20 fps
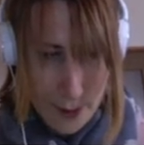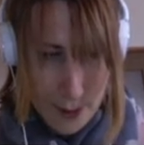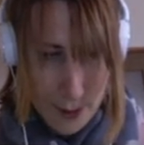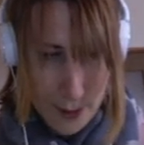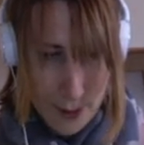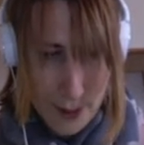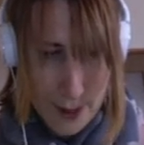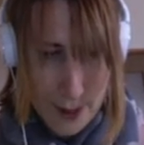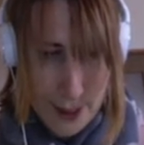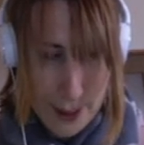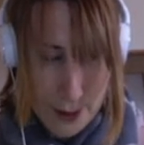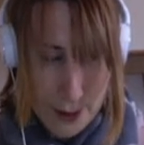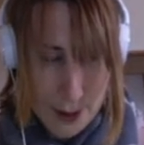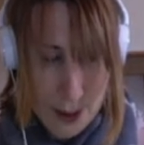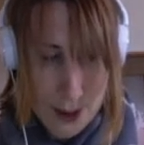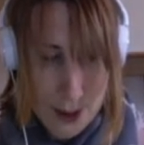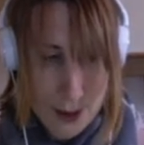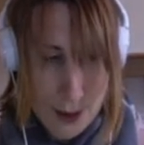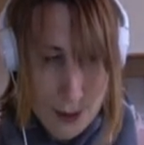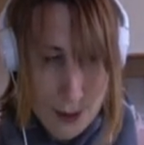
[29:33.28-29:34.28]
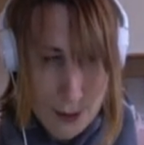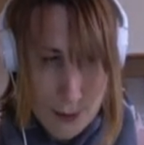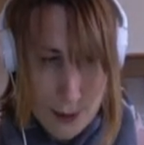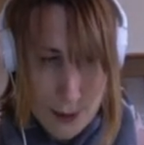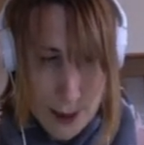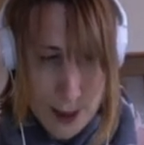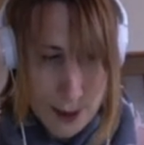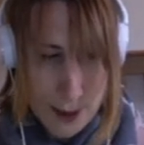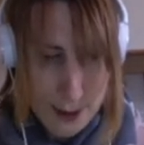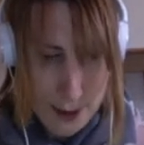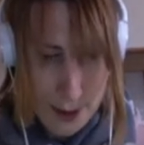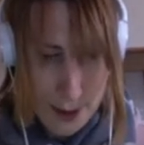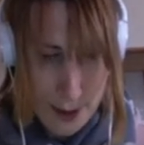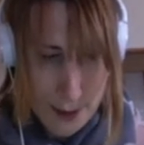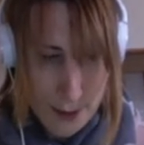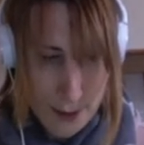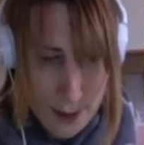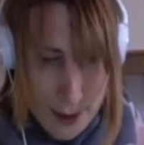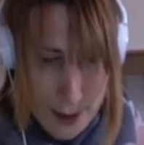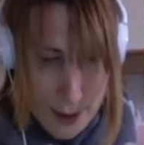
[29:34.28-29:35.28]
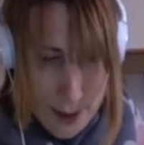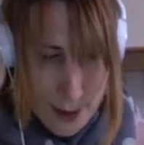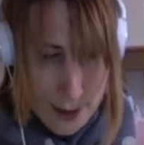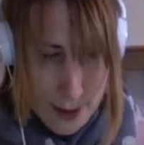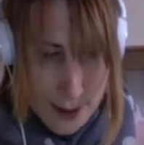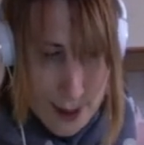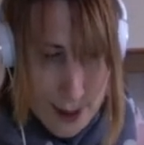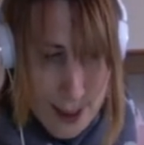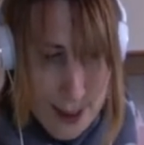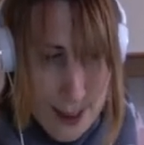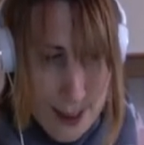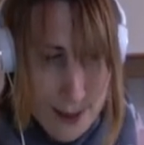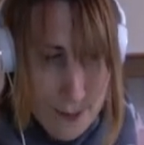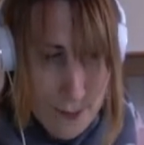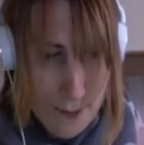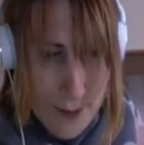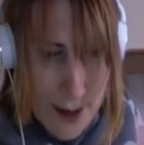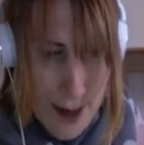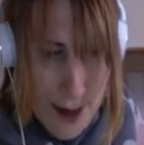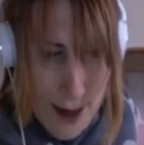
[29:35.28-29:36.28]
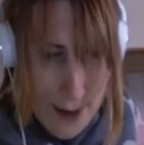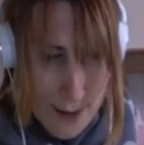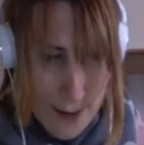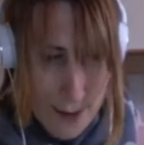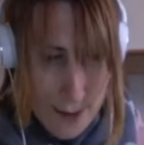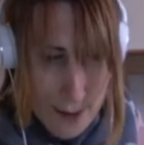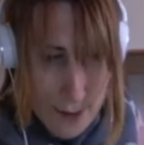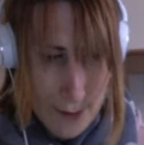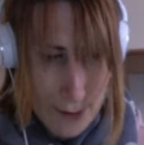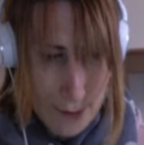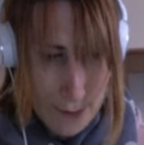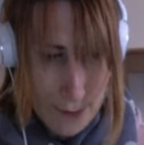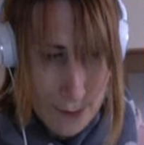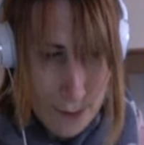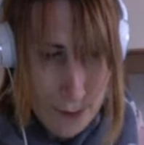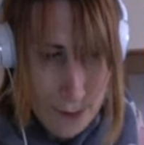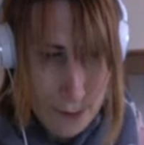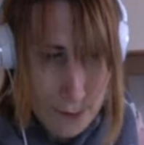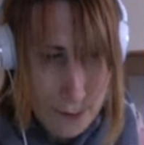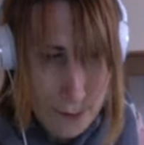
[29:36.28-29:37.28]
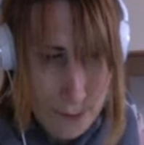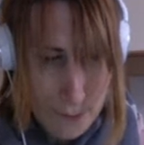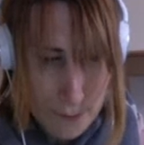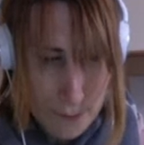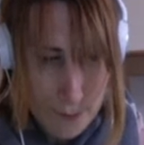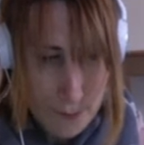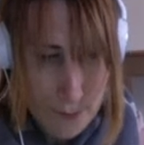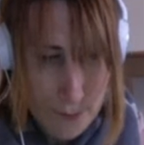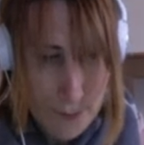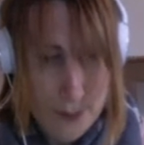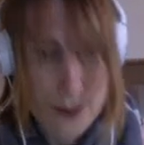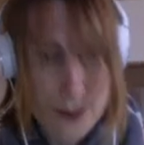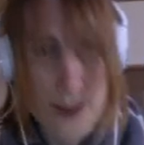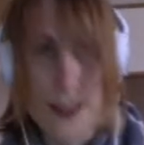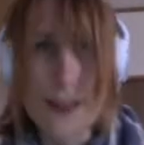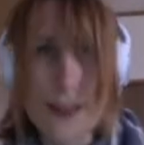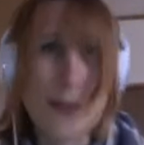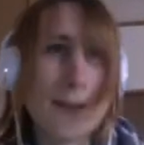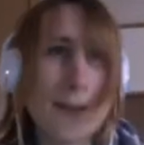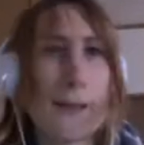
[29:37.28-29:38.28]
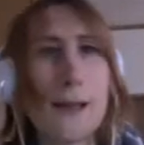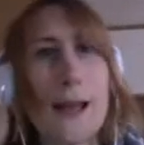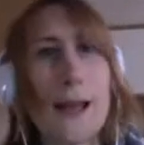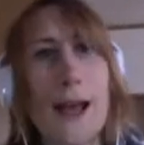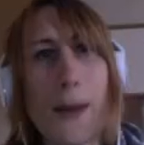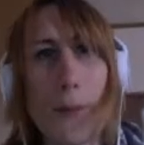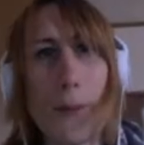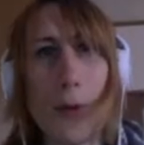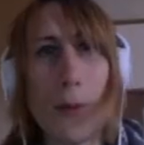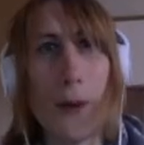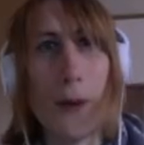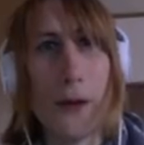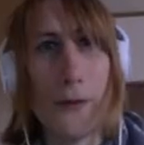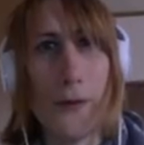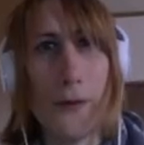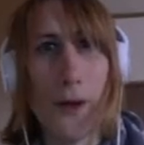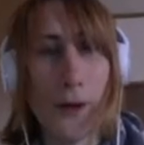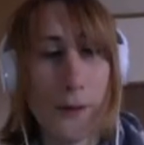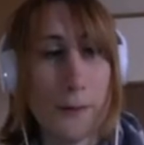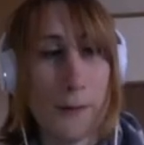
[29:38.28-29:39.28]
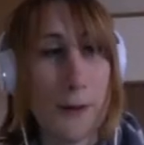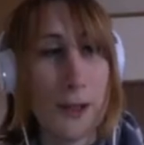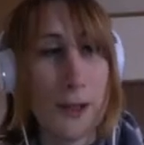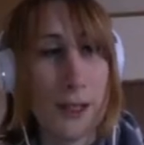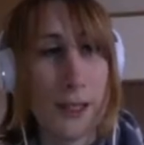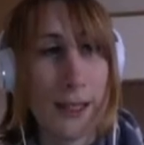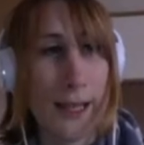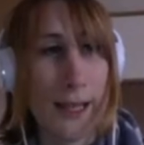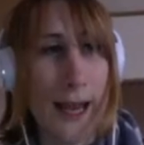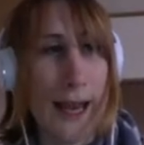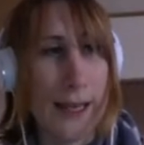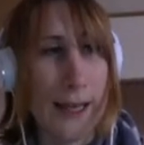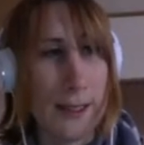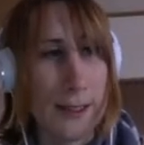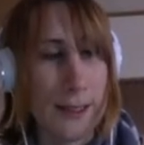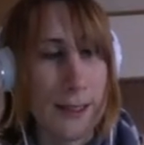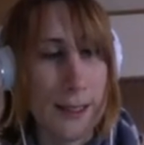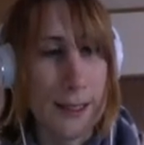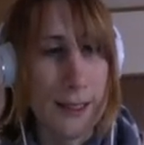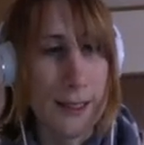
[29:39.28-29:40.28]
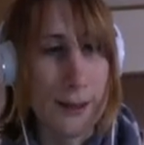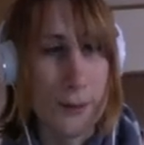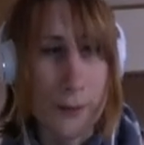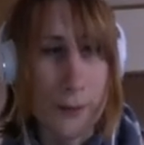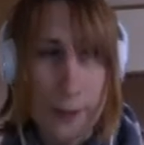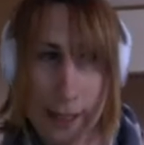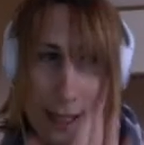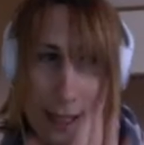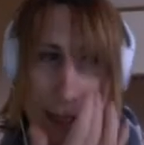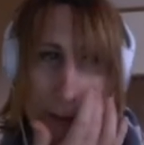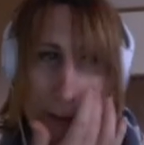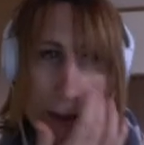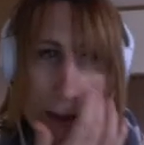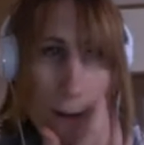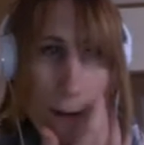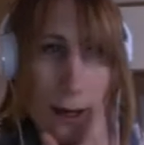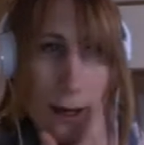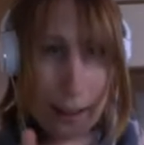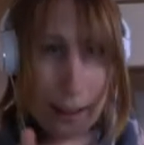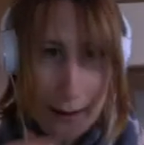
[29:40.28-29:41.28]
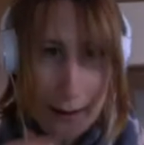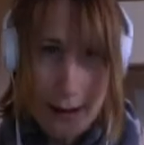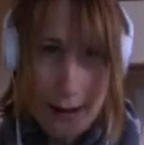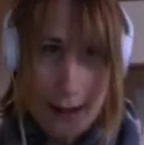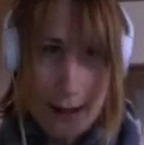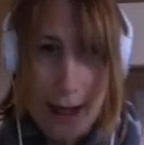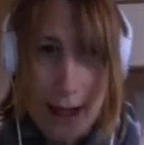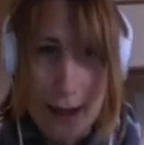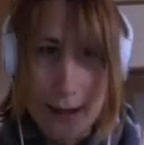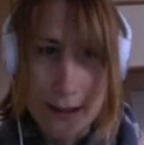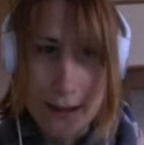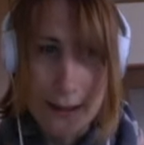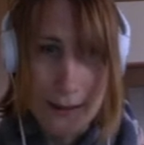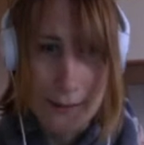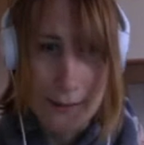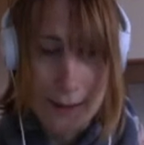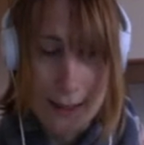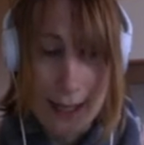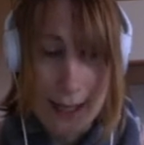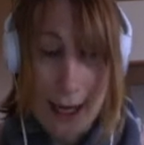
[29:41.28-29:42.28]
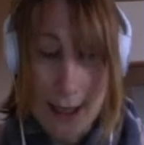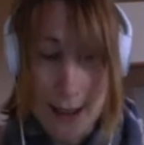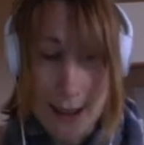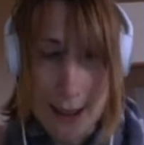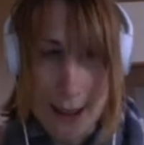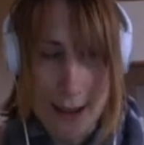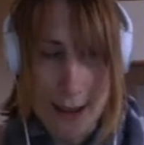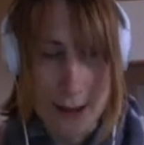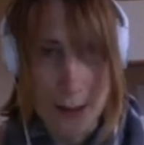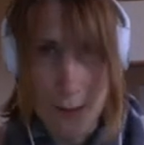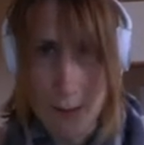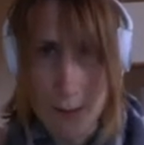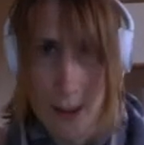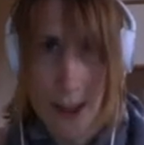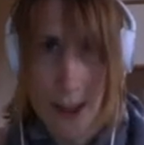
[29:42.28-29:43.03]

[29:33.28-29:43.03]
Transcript: I actually do learn. So kireru. So this is an app on my phone, which is excellent. This is called Emua, and sadly, there